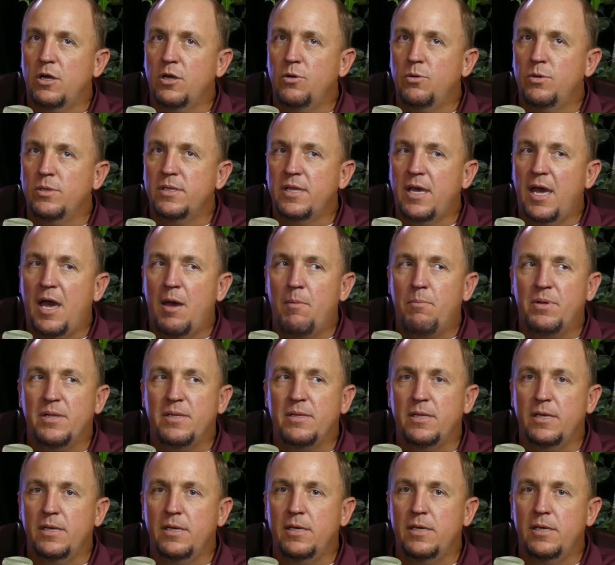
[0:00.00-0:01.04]
with that. But
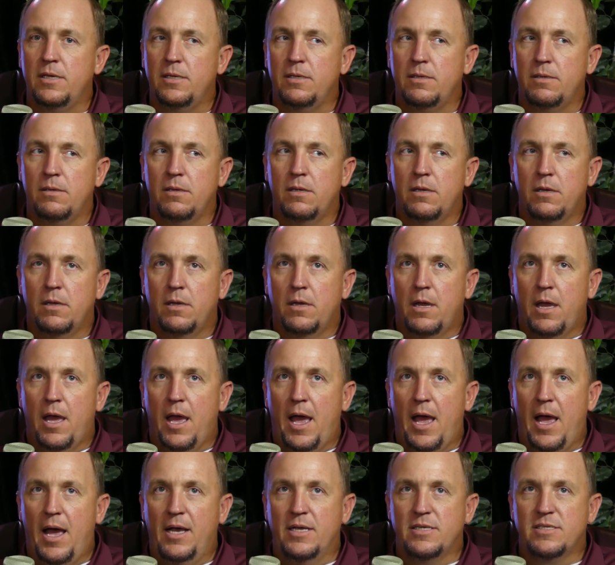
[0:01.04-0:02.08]
then,
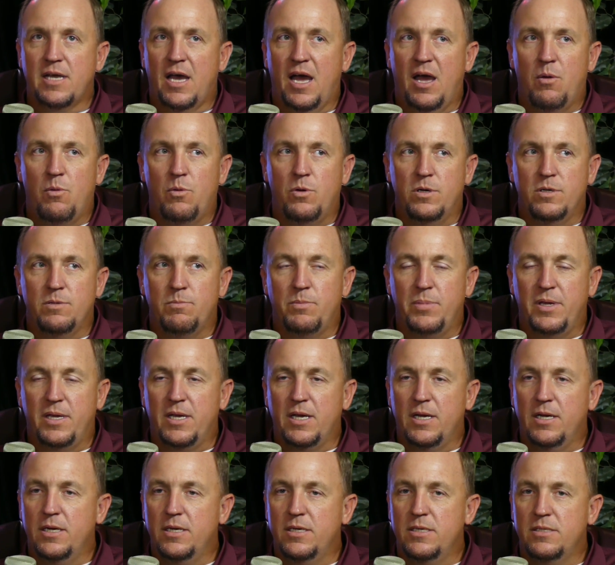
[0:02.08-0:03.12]

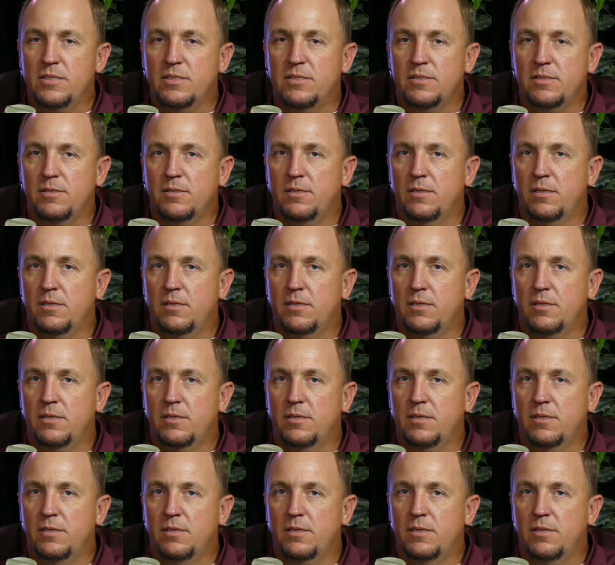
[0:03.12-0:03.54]
because